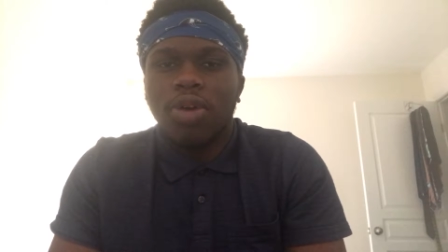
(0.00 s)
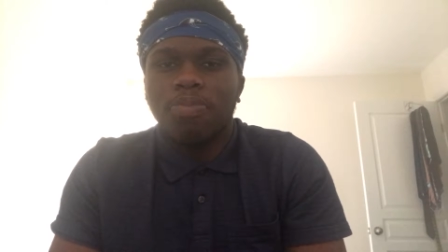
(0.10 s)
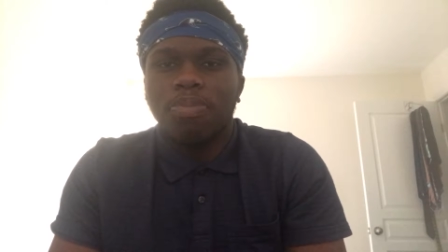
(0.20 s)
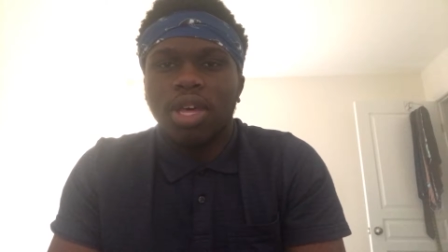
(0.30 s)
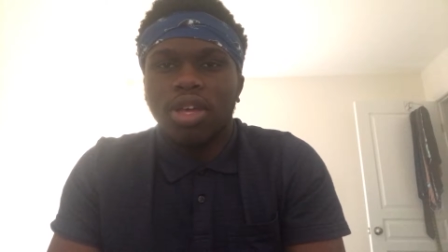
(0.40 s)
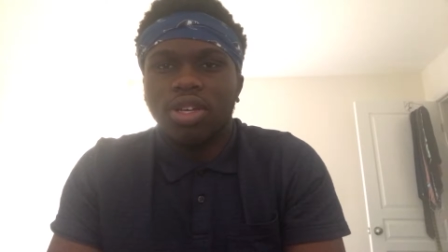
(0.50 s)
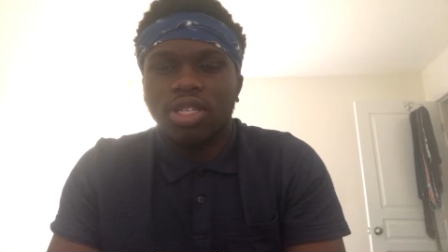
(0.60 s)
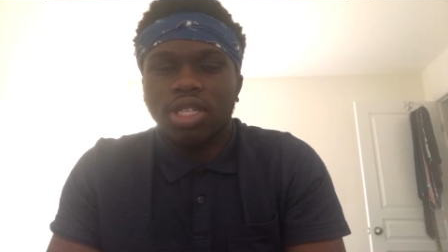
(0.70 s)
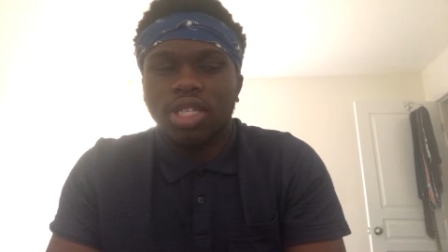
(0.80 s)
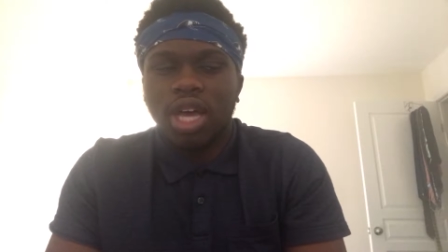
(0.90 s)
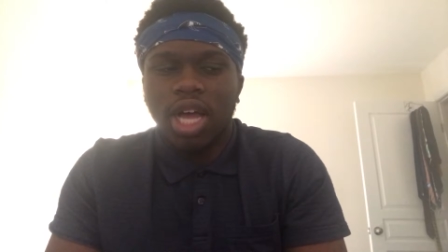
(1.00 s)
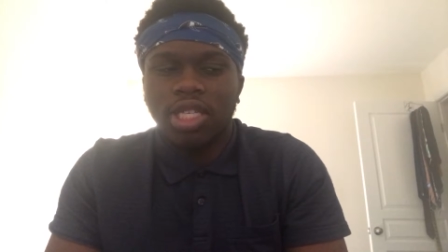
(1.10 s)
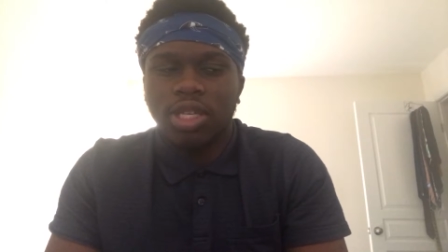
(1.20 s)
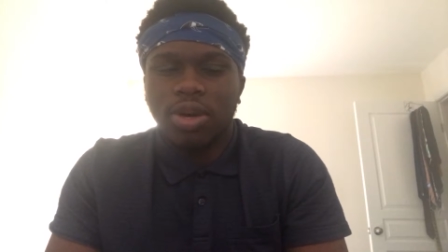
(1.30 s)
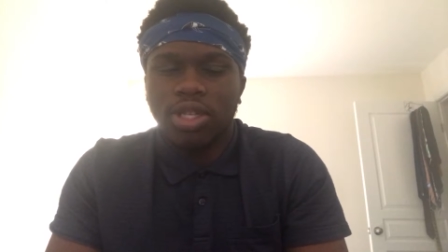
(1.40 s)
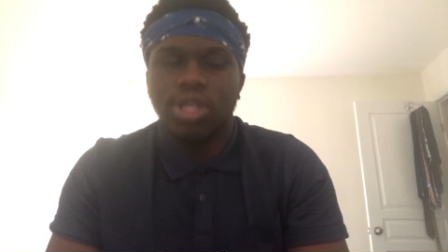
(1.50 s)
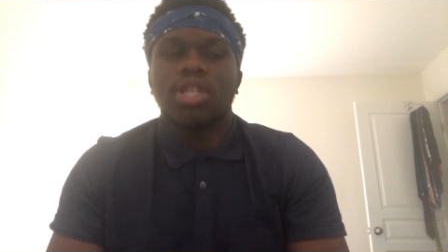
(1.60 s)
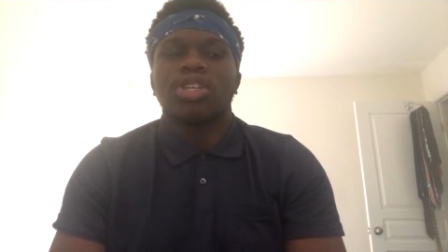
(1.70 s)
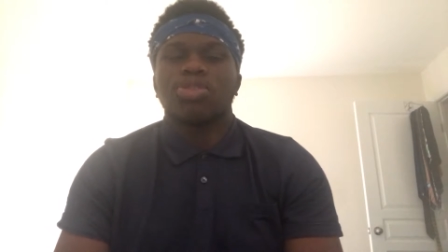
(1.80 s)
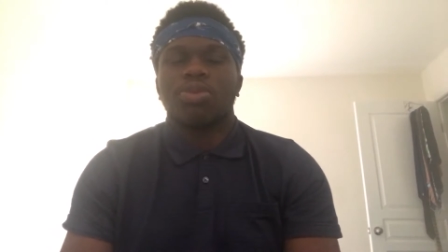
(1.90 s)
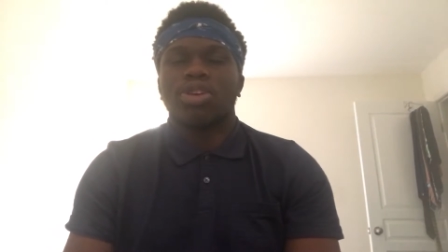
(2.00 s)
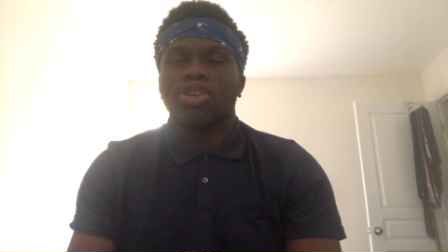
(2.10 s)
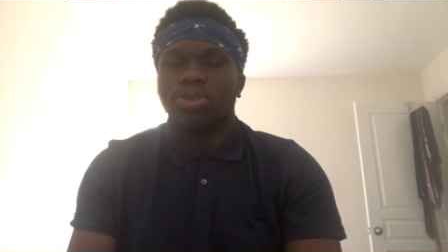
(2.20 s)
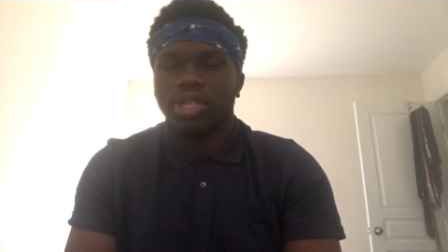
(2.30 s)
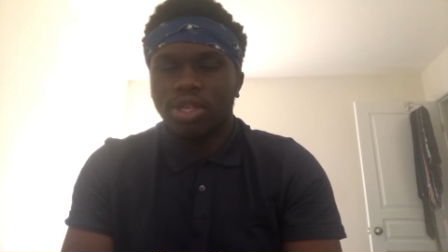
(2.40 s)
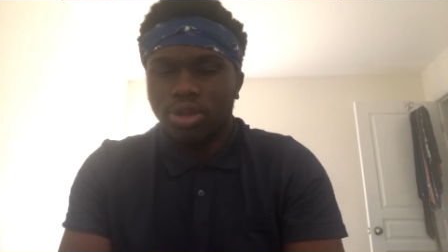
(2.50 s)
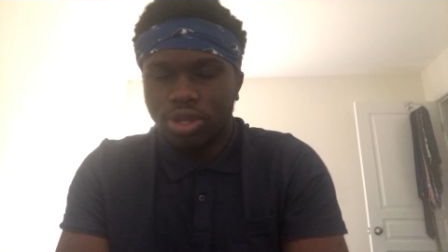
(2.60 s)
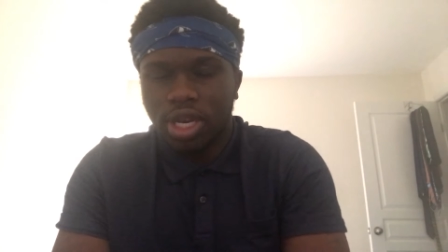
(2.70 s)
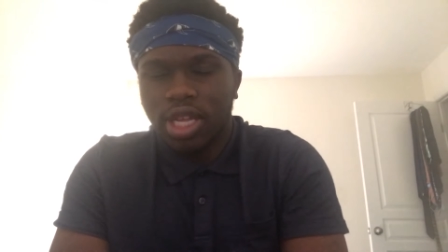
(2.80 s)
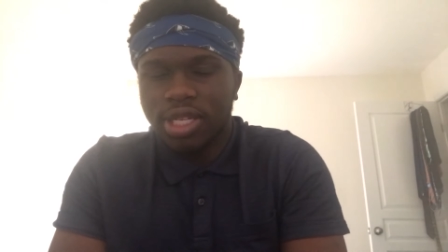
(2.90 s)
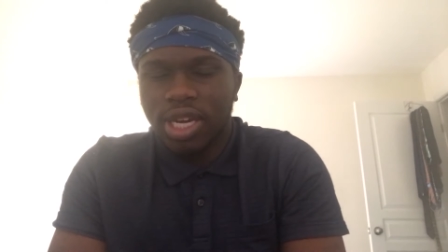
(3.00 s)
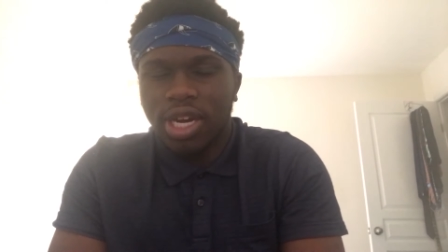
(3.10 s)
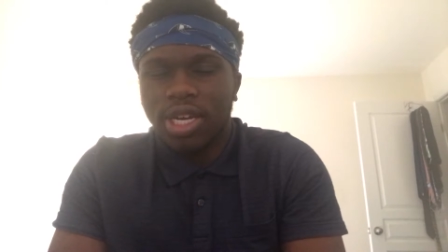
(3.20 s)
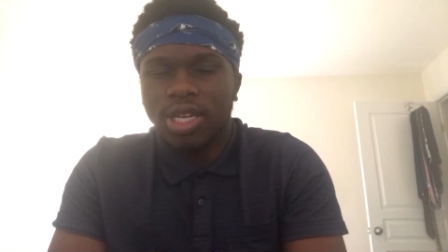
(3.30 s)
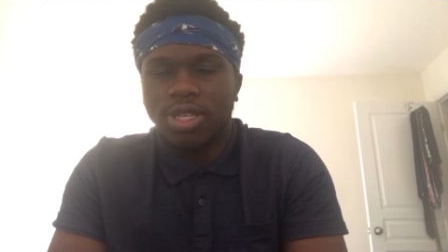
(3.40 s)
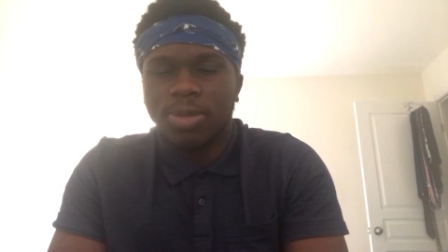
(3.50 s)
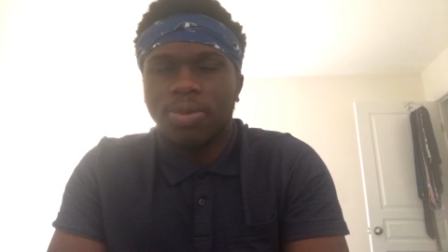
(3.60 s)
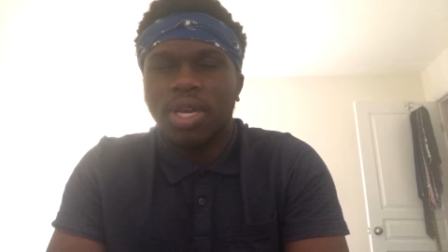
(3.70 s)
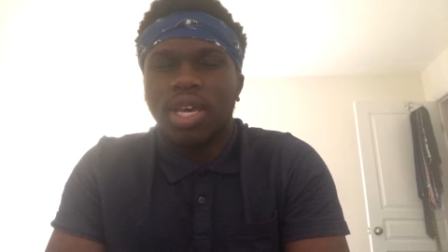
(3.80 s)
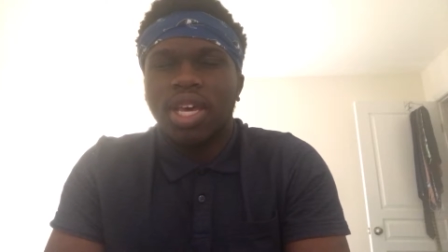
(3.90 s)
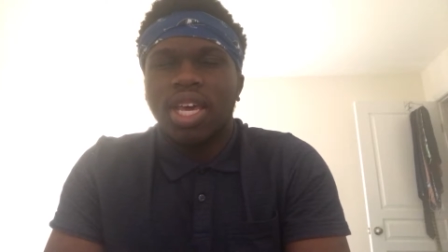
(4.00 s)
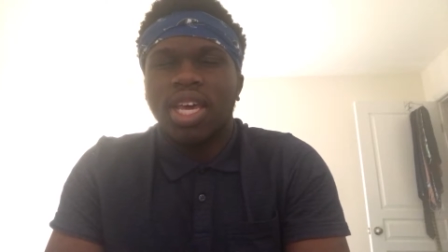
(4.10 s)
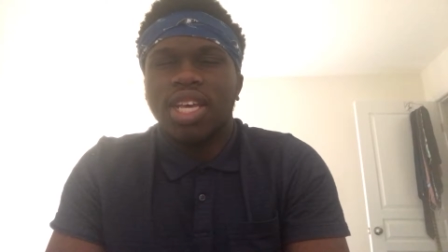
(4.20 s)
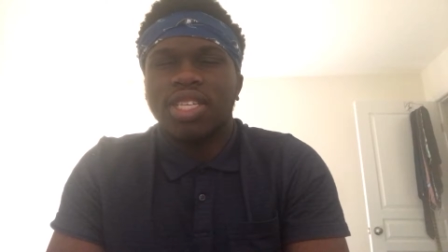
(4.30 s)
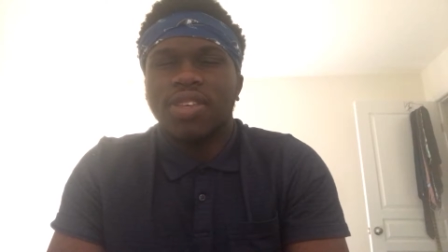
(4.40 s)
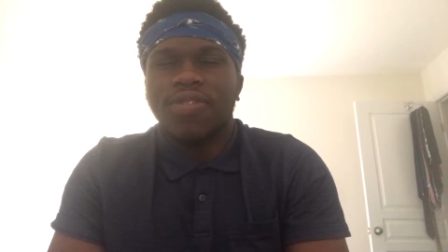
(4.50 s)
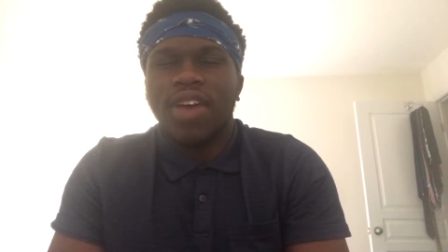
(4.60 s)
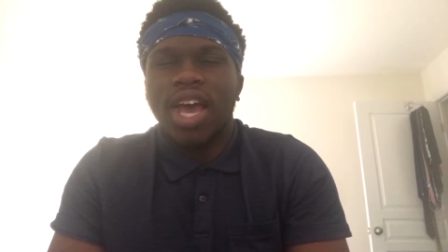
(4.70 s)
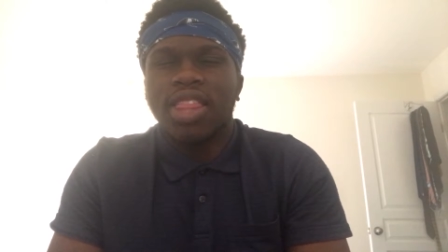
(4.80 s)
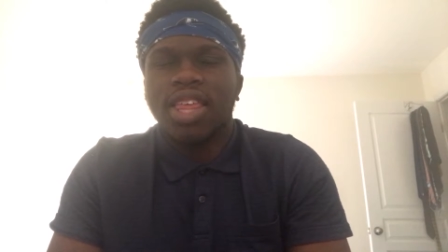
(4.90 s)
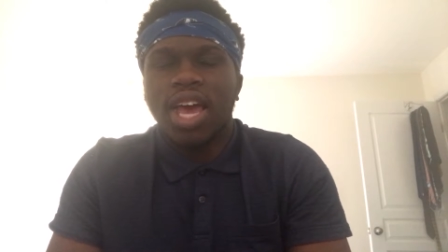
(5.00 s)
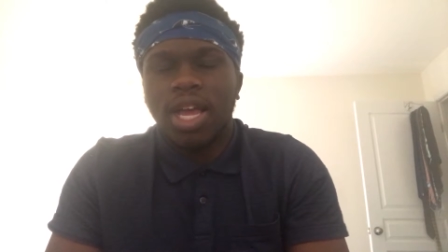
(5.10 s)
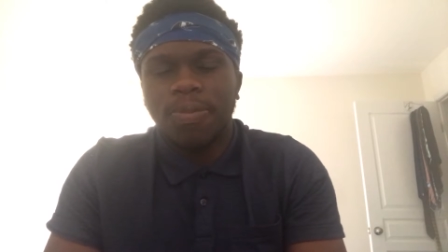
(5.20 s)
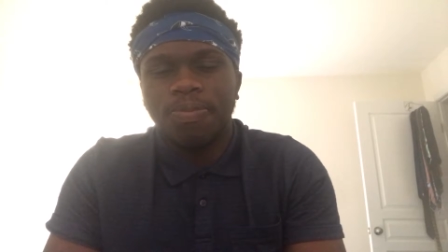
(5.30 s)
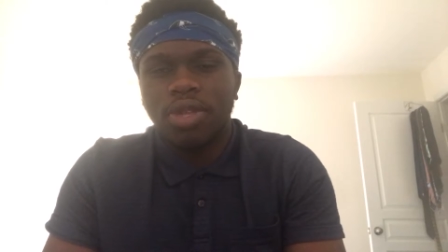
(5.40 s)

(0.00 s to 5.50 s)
Mills's consequentialism or utilitarianism is the fact that